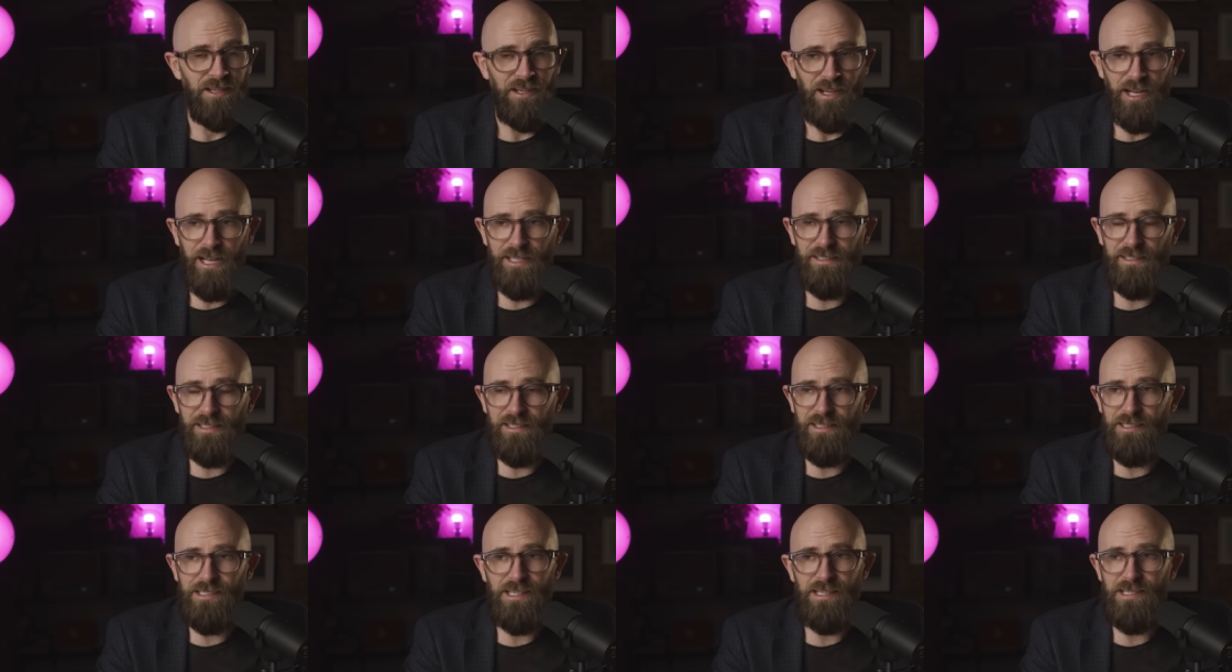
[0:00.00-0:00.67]
I
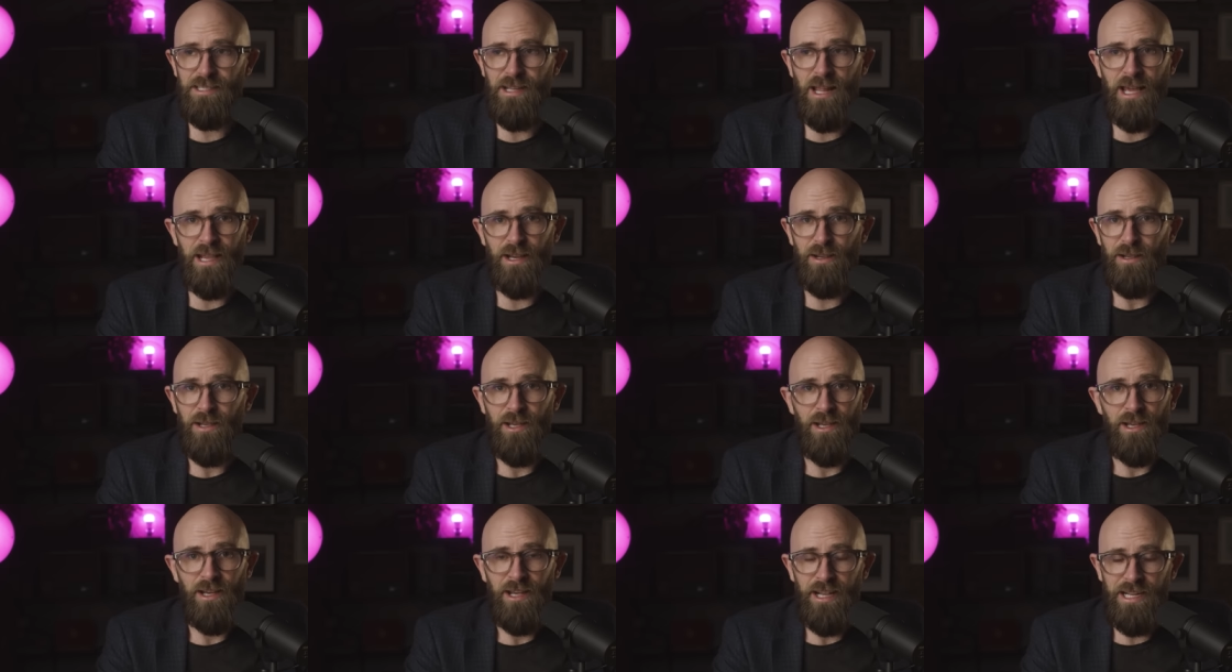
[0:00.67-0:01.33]
think this is like,
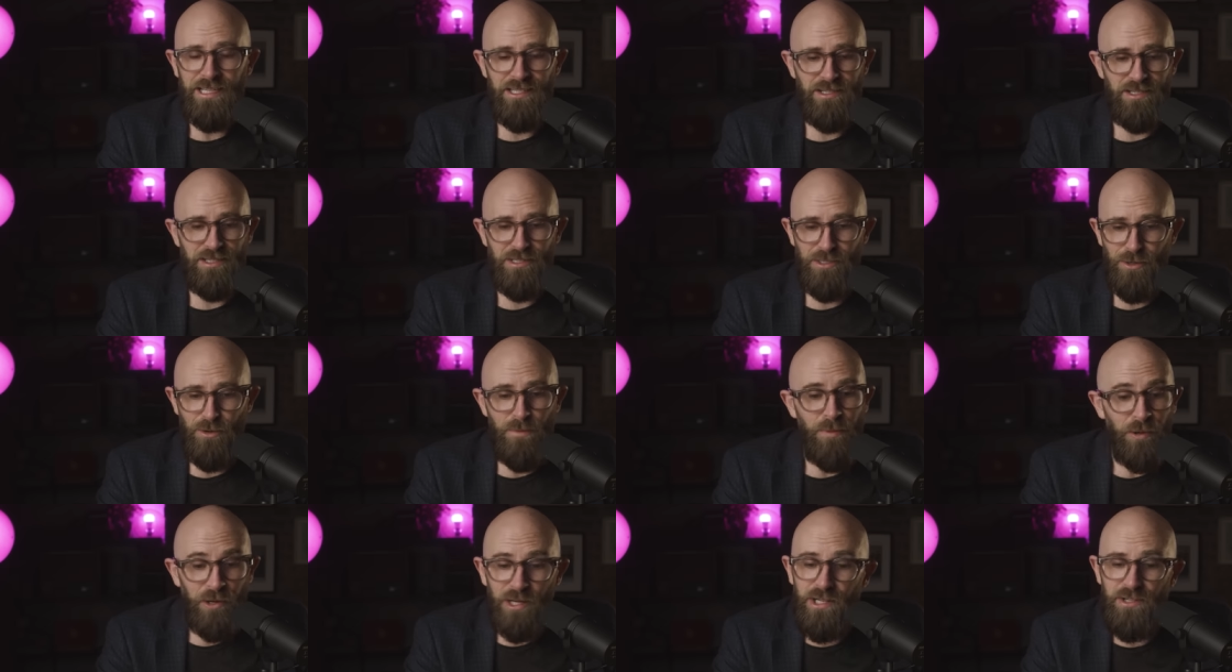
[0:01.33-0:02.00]
it's just
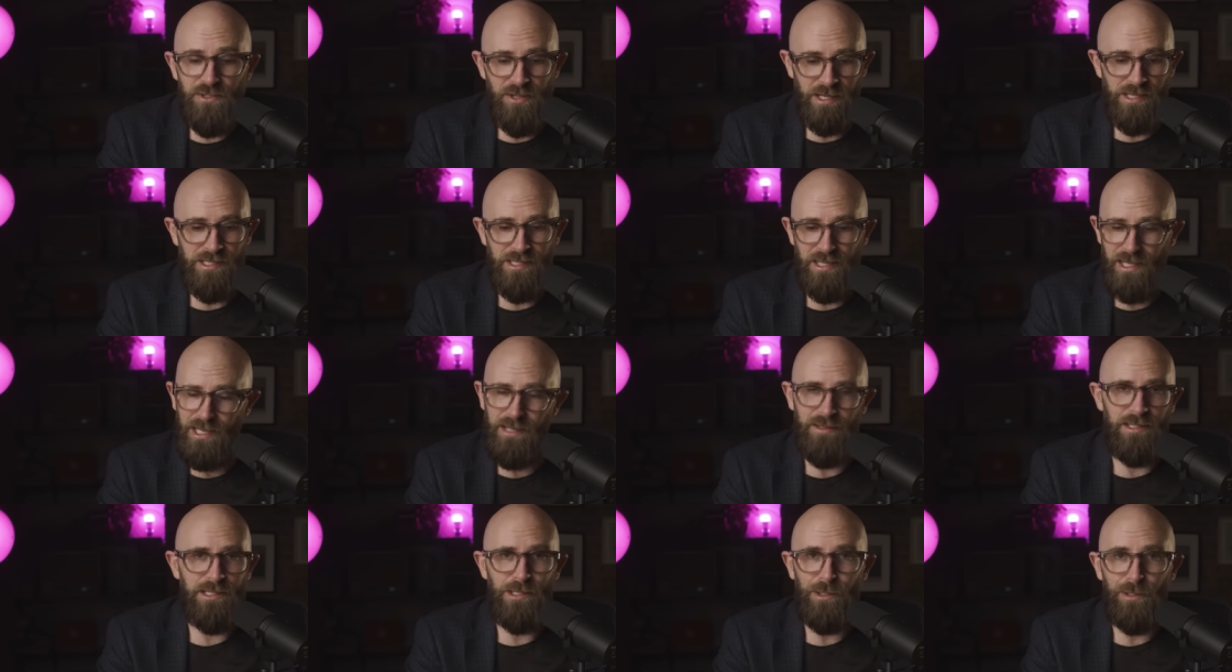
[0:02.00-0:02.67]
super interesting
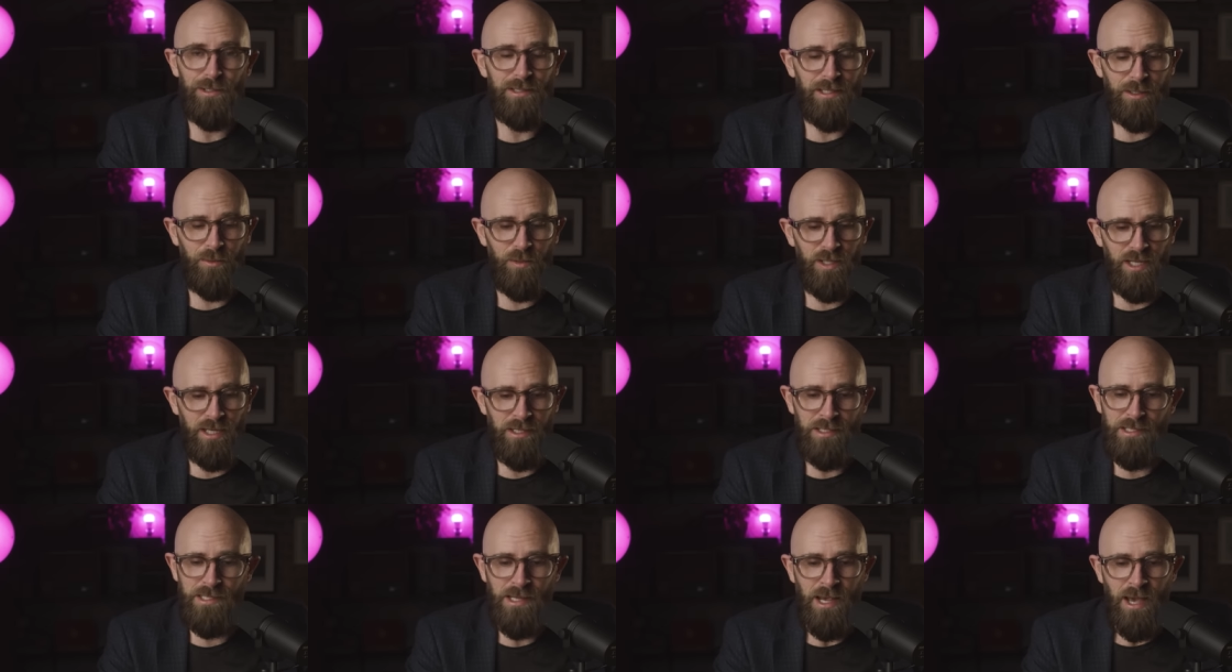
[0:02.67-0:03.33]
how this whole thing
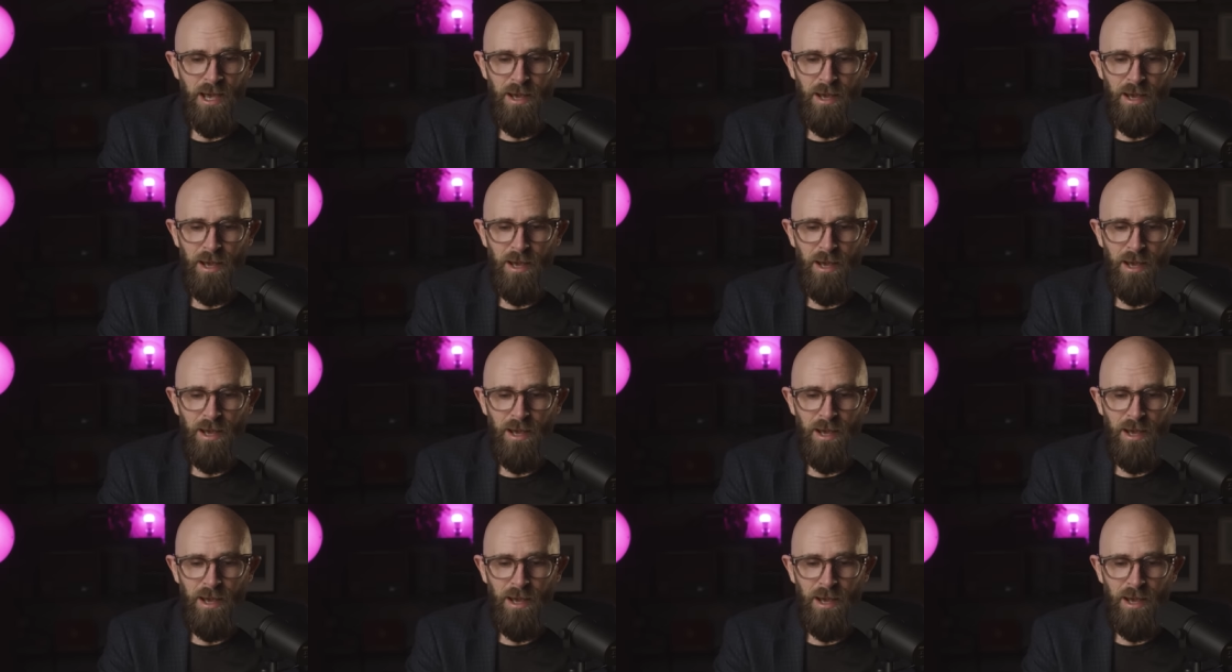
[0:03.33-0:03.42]
works.